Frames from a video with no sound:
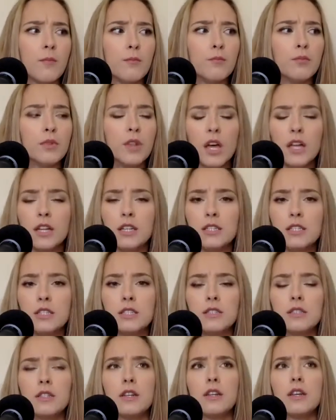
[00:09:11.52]

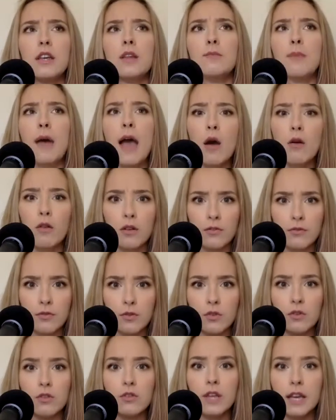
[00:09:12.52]
blunt and
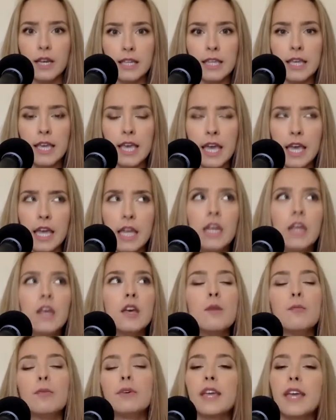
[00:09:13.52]
powerful like the 8,
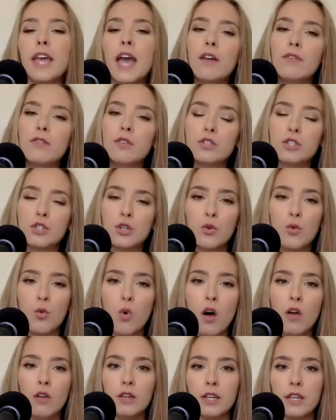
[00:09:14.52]
but they have those 2
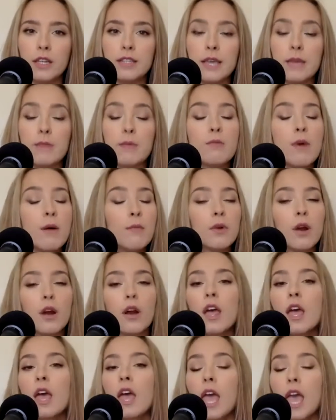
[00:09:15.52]
qualities. And remember,
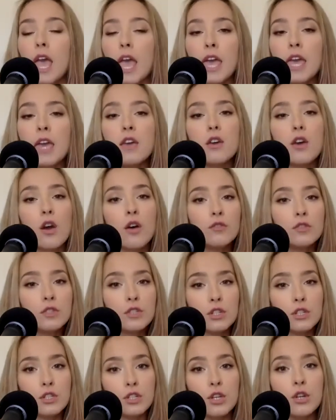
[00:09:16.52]
8 goes
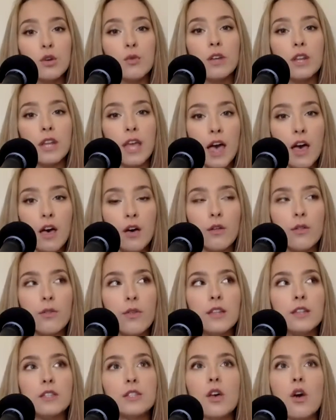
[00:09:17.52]
to 2 in health.
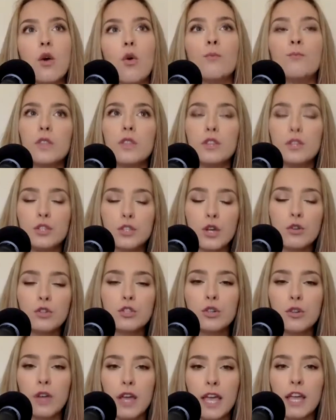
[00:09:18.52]
And so the
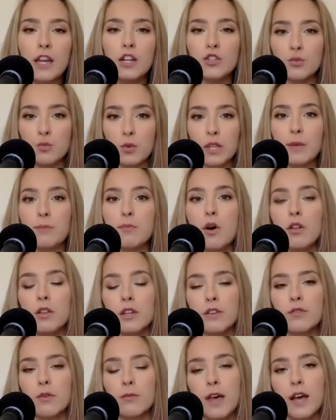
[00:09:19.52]
social 8 is really
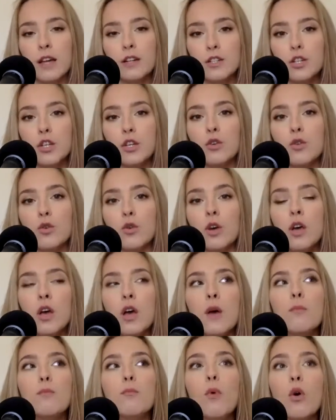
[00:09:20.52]
pulling from that 2
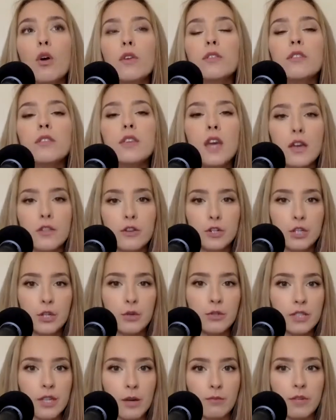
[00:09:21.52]
more than the other 2
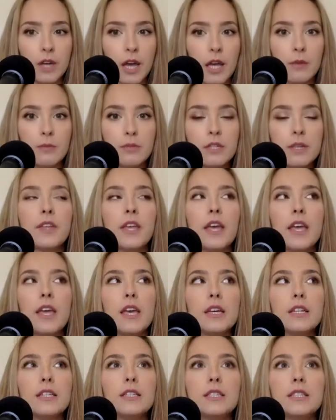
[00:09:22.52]
subtypes.
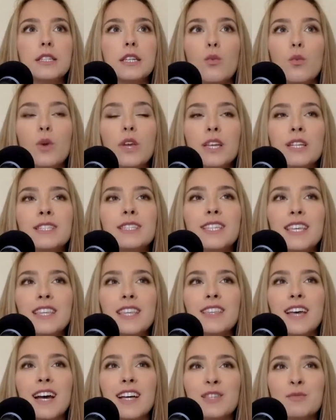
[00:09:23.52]
And we can see
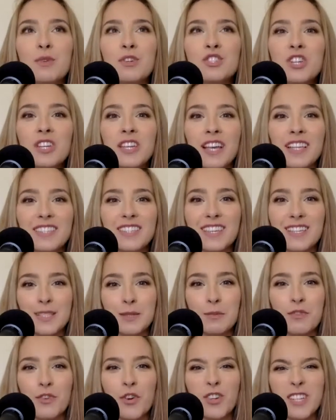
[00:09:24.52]
that that's where she gets like
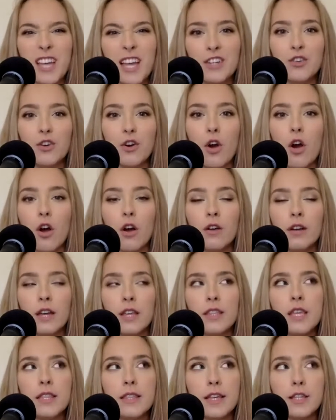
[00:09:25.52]
some of her tender heart. And I
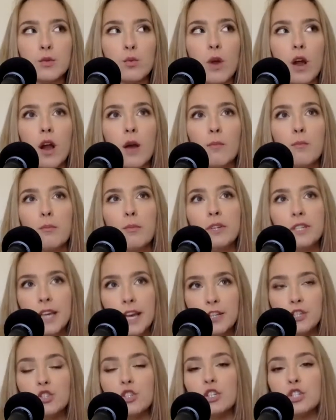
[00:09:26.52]
think that's where
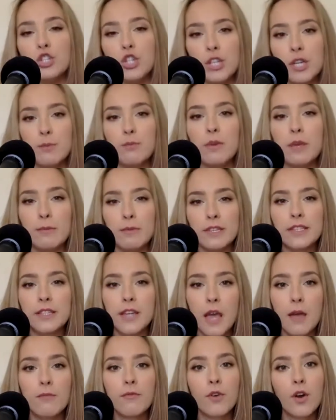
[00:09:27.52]
potentially she could be
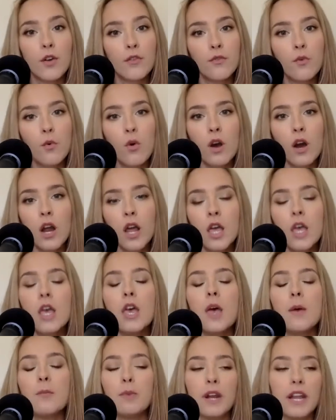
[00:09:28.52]
mistyped for a 4.
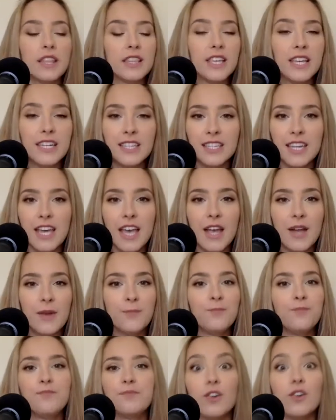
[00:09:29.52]
But at the end of the day,
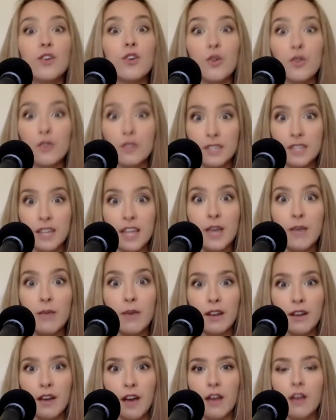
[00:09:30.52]
girl is an 8
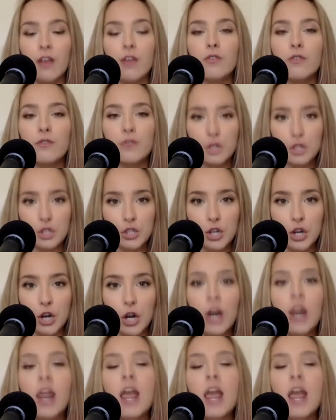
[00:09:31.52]
wing 9 for sure.